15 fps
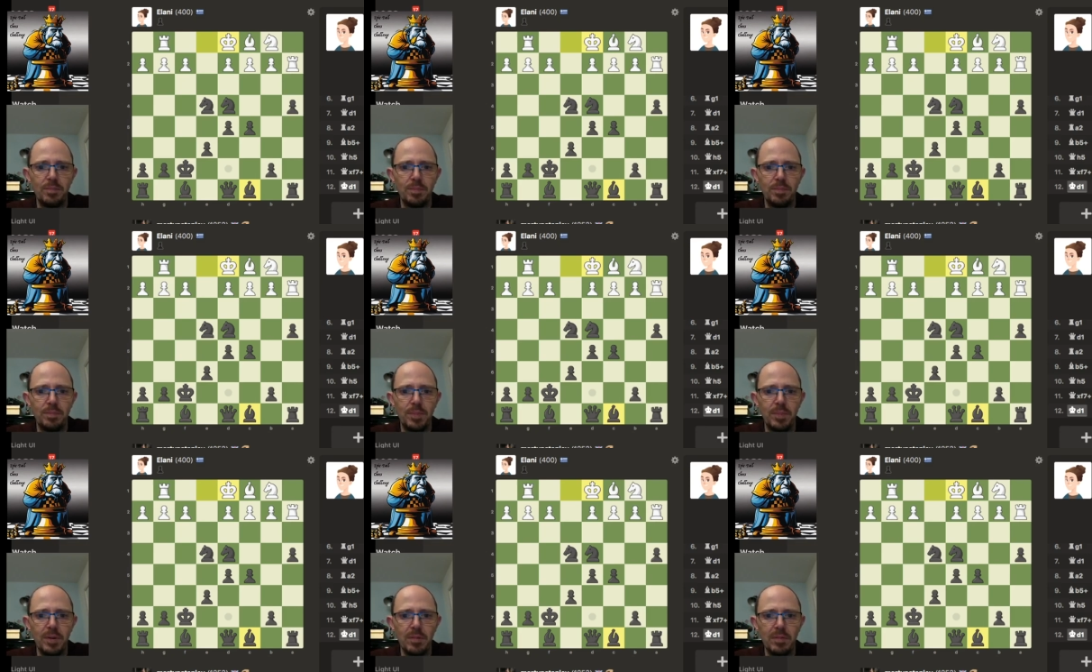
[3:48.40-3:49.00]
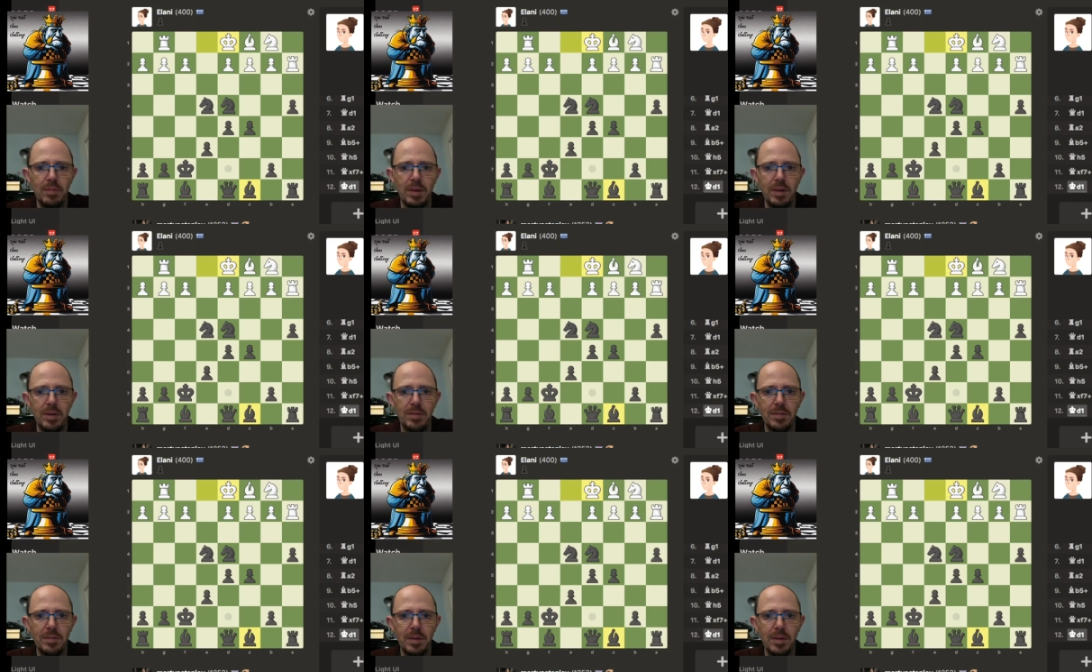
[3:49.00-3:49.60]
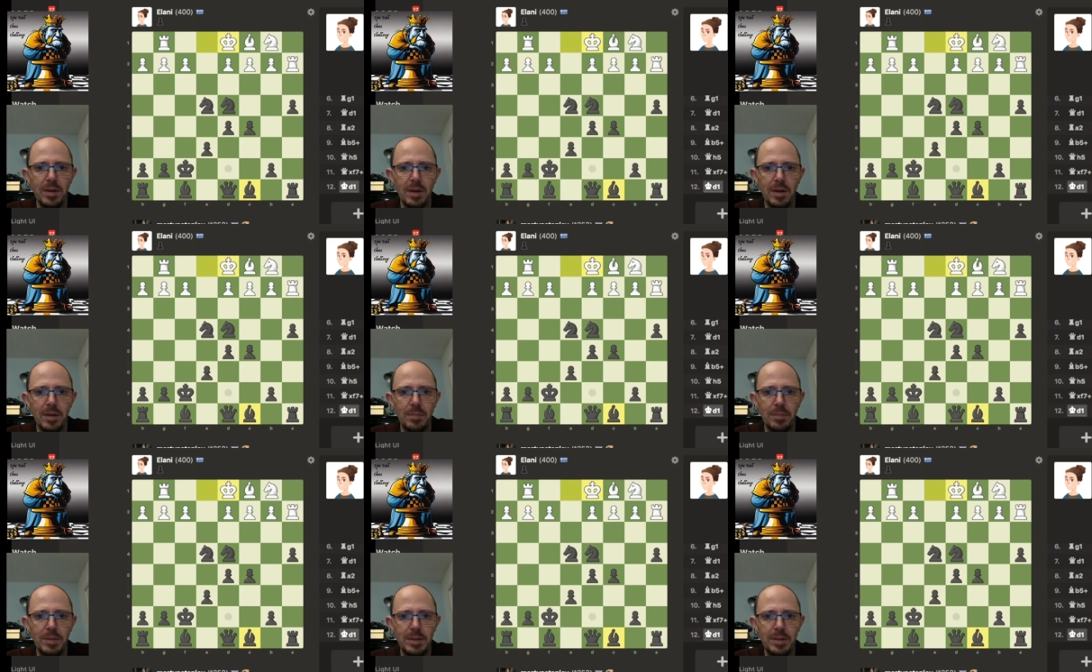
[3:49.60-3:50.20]
but not really got something I can
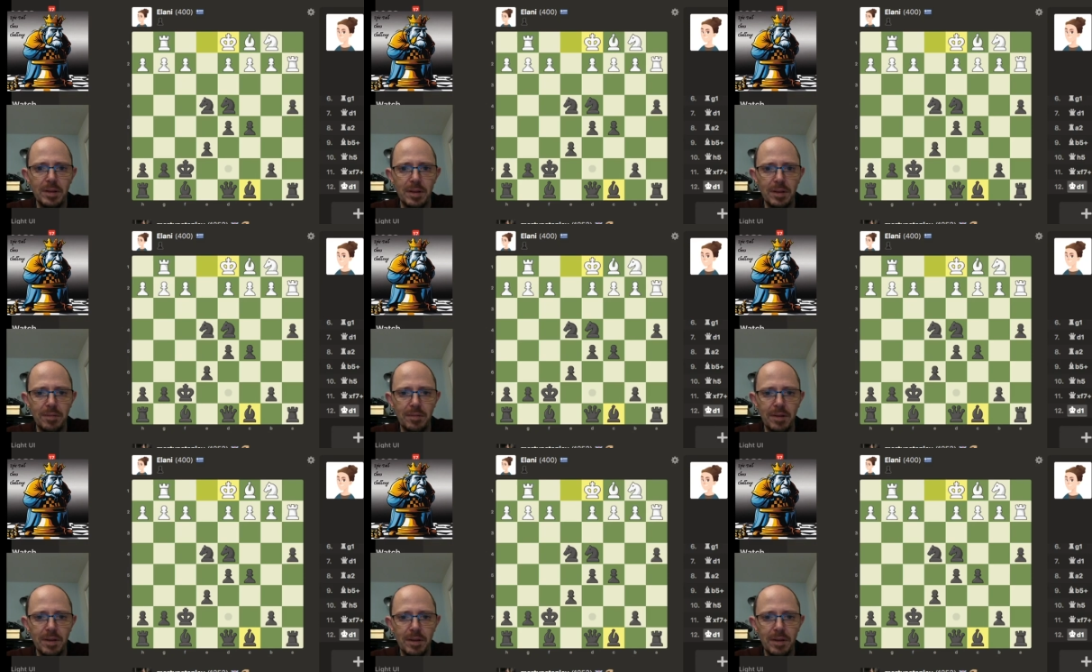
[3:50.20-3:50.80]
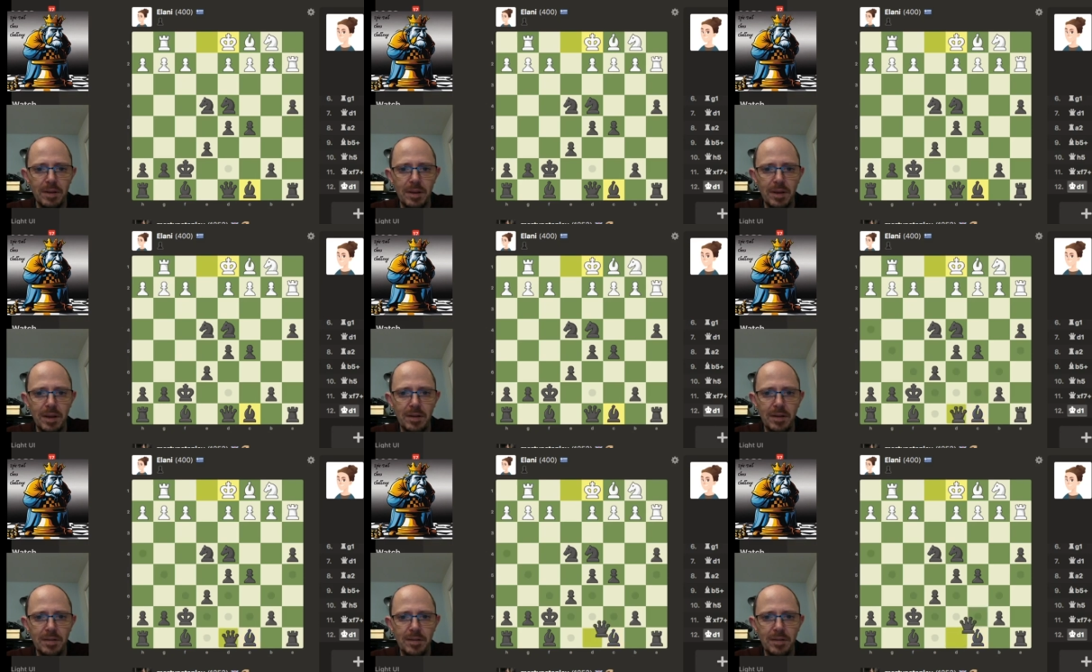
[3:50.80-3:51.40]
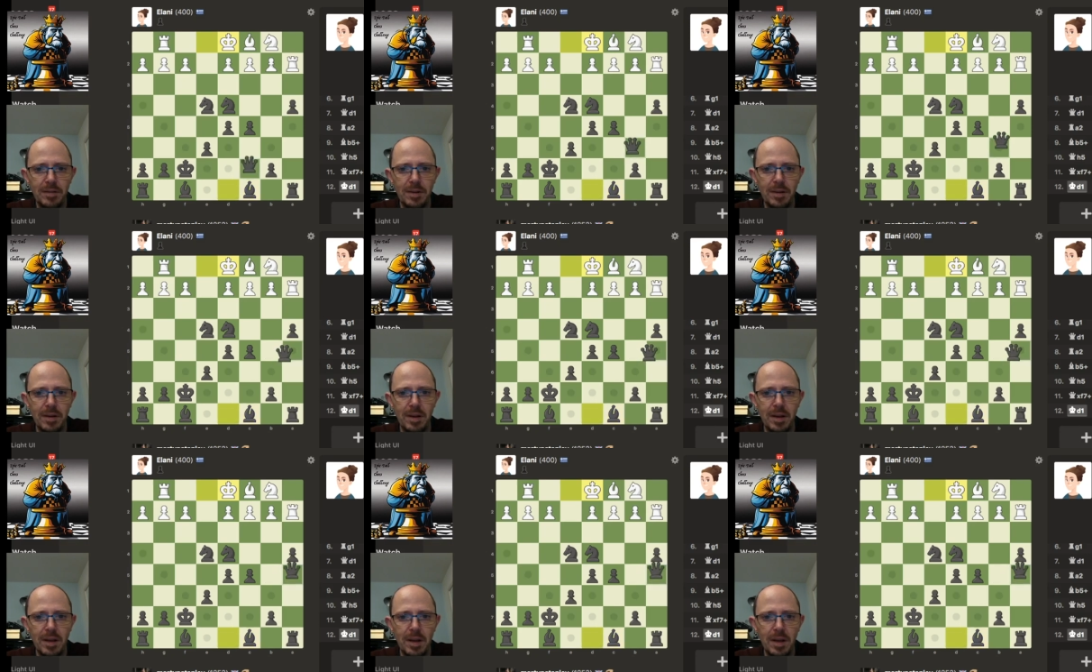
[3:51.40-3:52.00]
particularly... In fact, that's
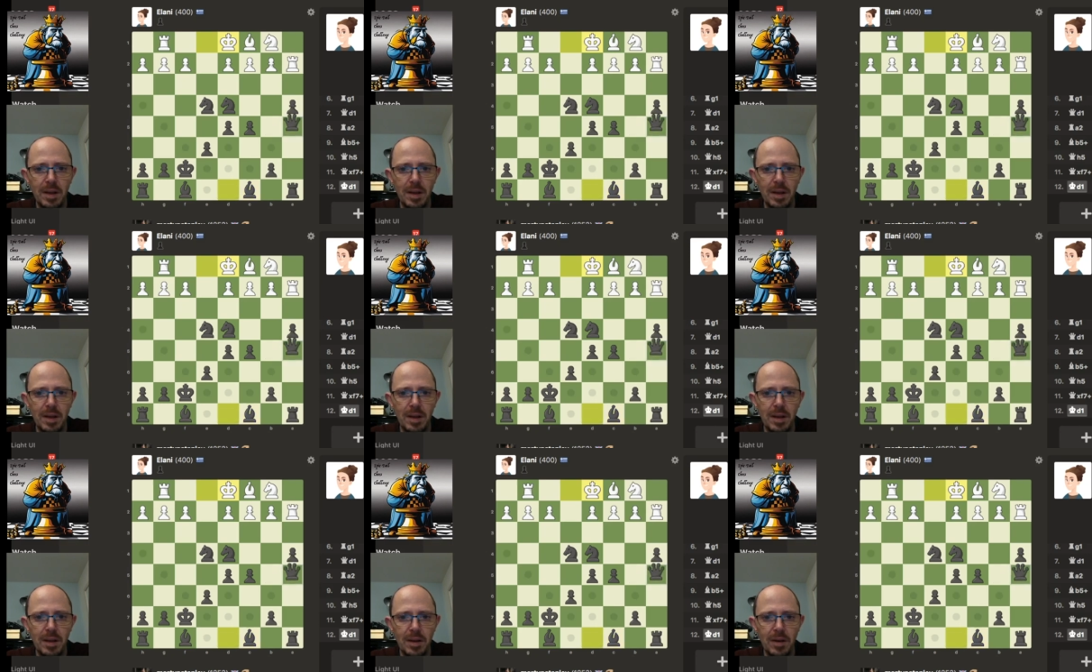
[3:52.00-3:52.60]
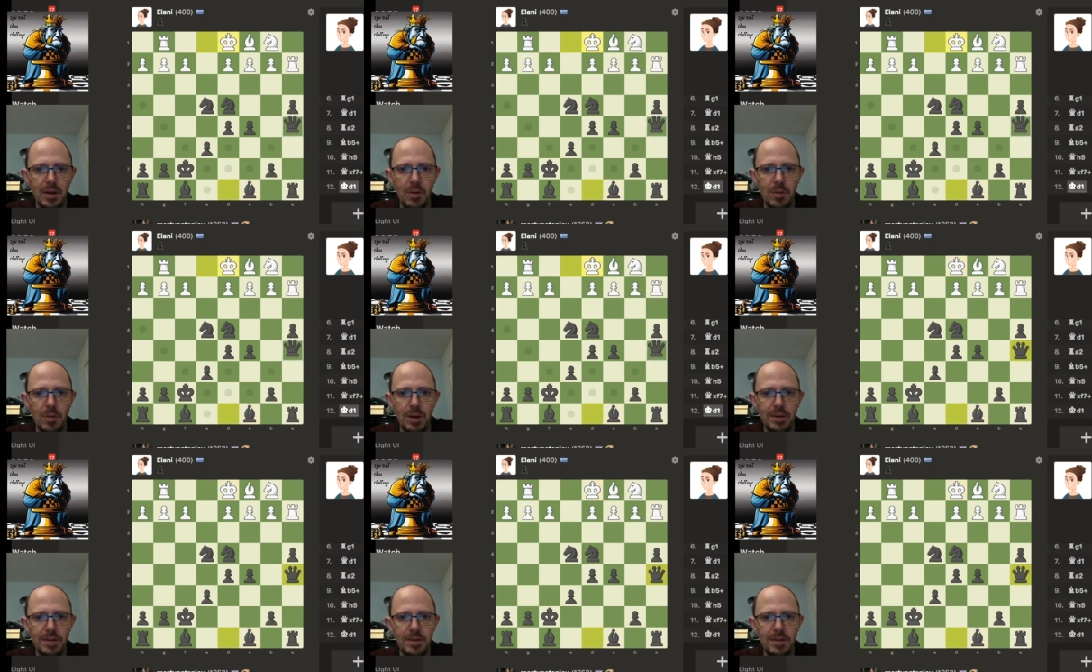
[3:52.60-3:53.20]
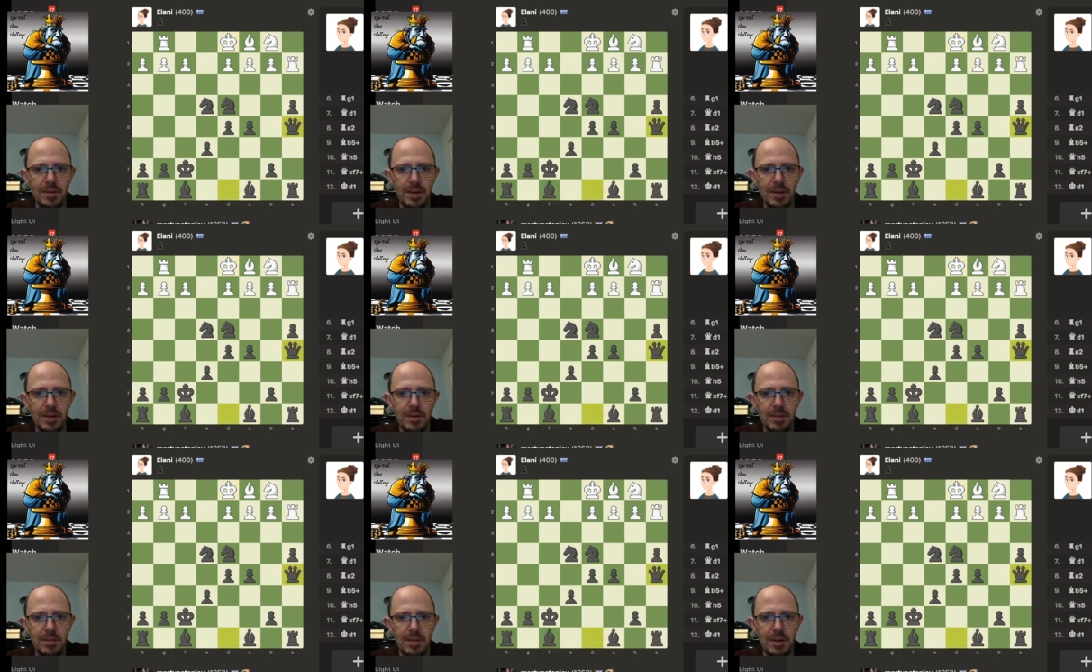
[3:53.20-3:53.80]
quite
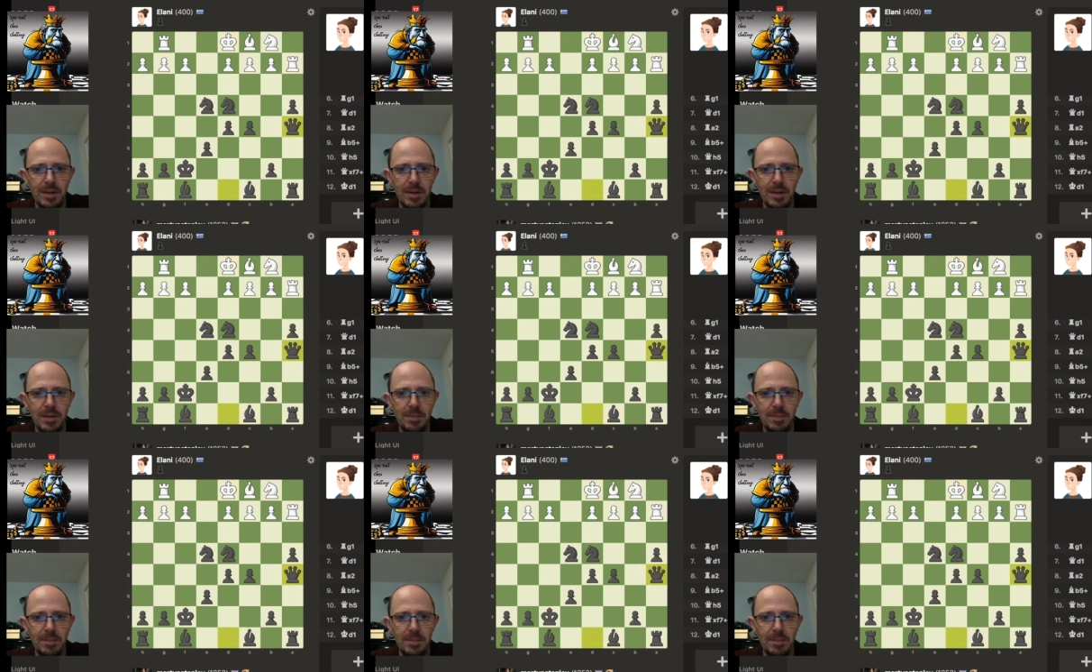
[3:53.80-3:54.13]
attractive there.